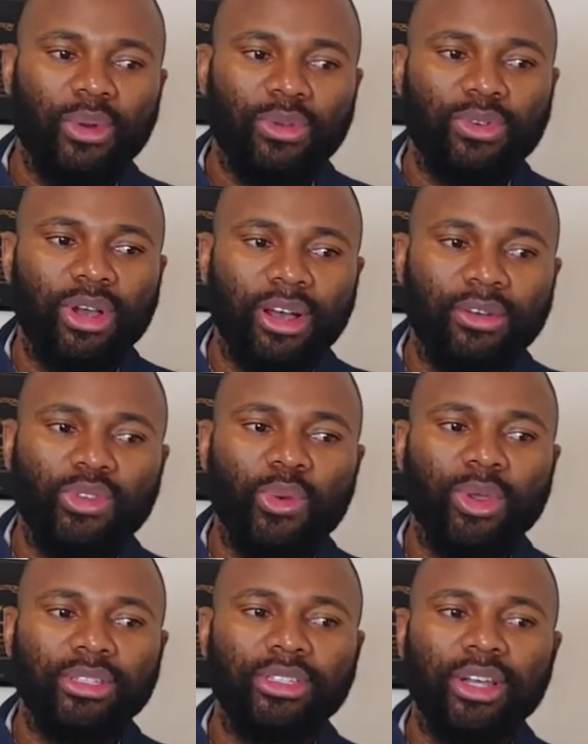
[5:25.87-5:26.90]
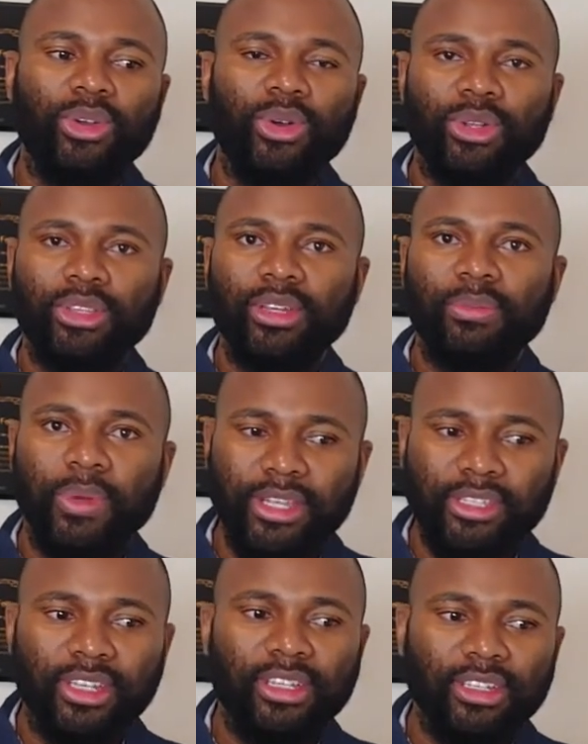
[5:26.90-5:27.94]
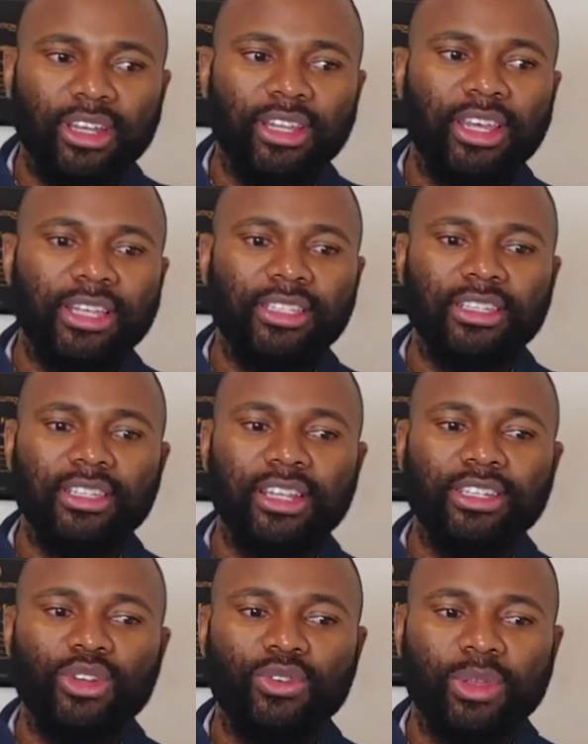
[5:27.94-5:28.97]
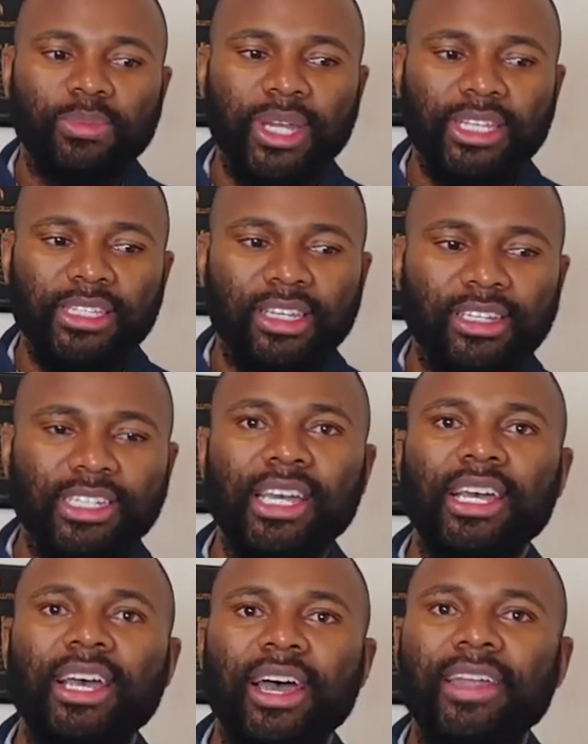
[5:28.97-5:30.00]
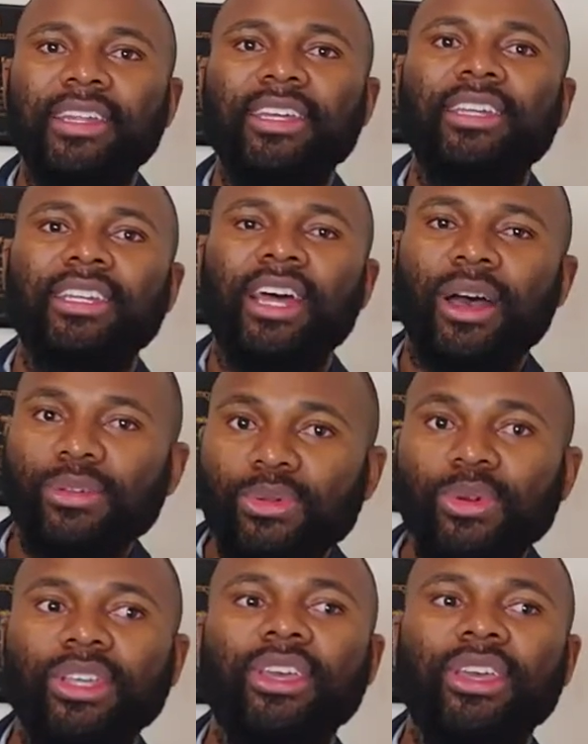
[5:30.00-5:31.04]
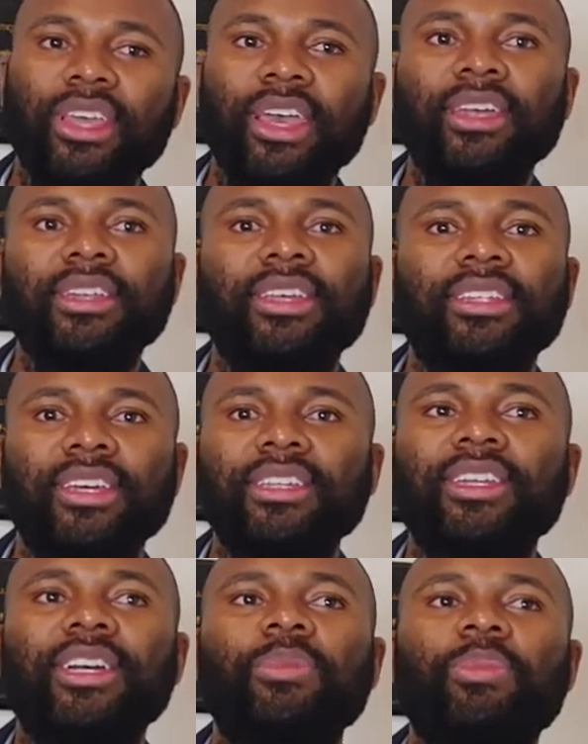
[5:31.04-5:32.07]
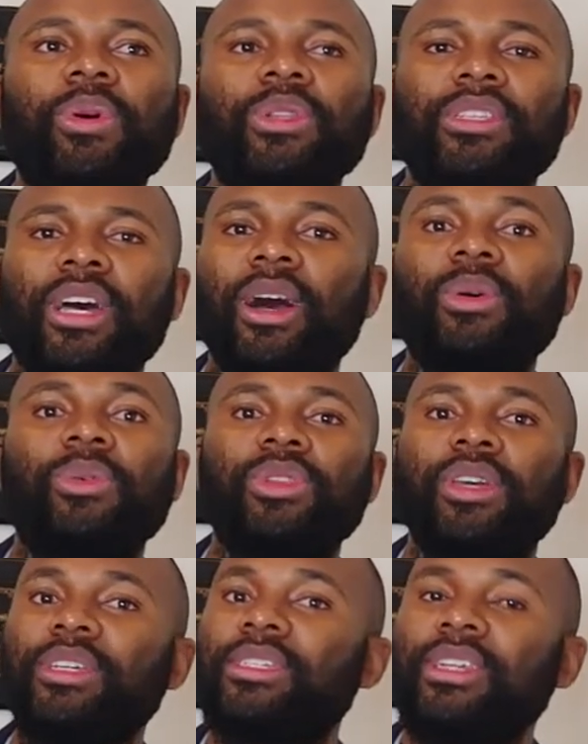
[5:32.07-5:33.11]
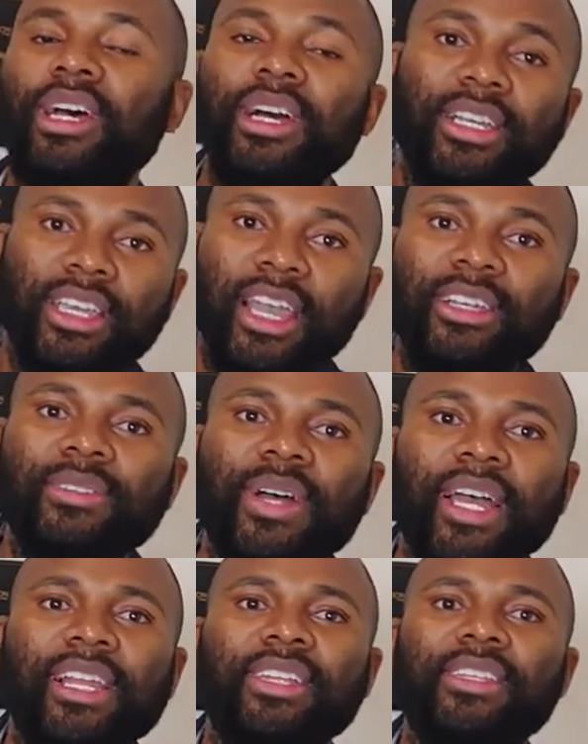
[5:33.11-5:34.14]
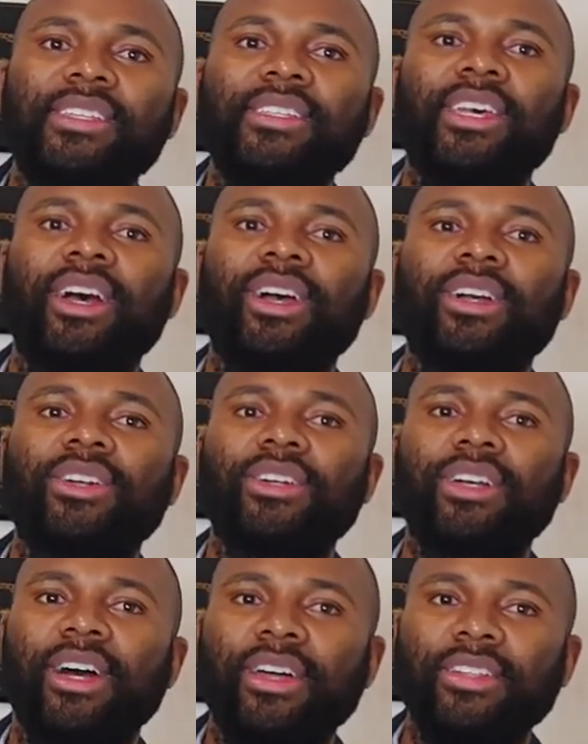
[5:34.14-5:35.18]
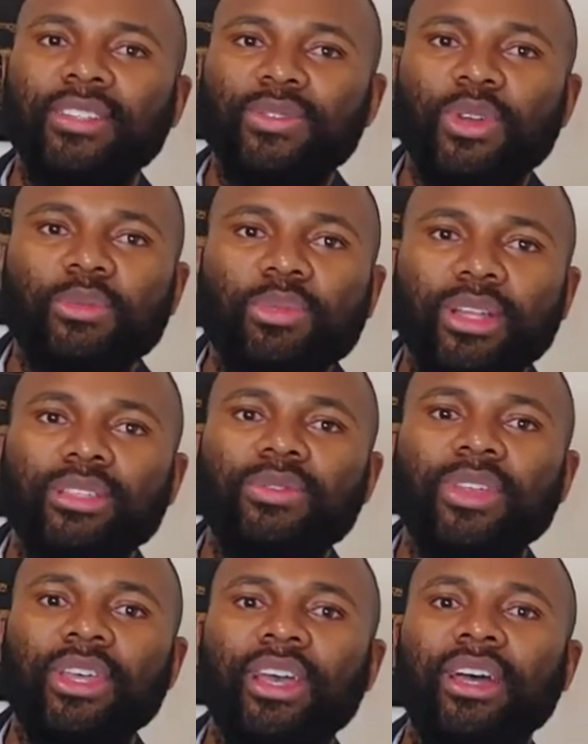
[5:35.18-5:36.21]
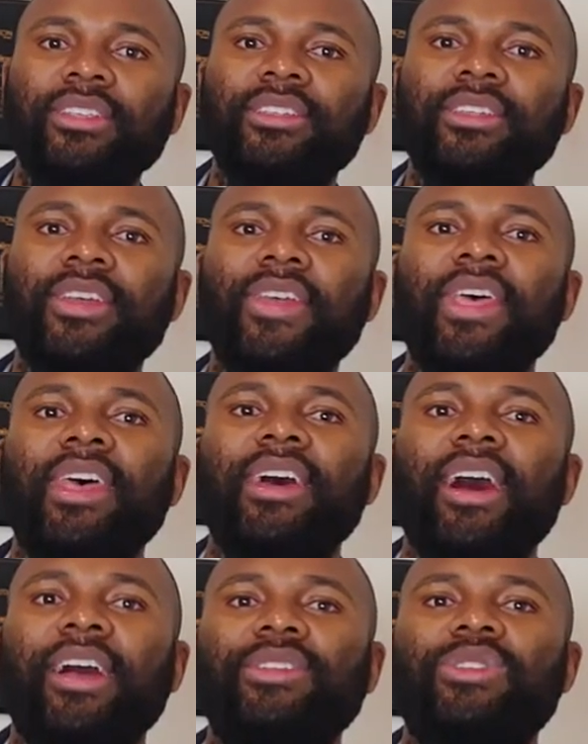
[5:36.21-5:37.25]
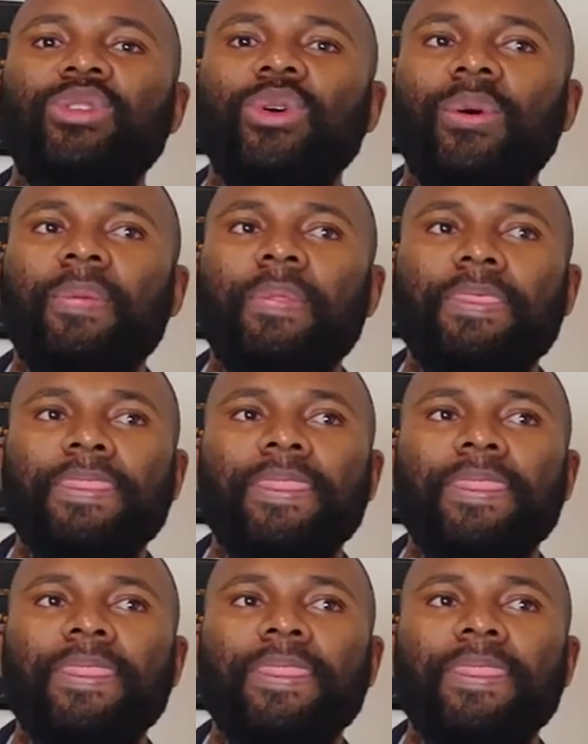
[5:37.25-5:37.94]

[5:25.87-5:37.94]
with uh, a few weeks ago the president uh, the assassination of the president and then an earthquake again and then the reports how there is gang violence uh, different parts of the country and so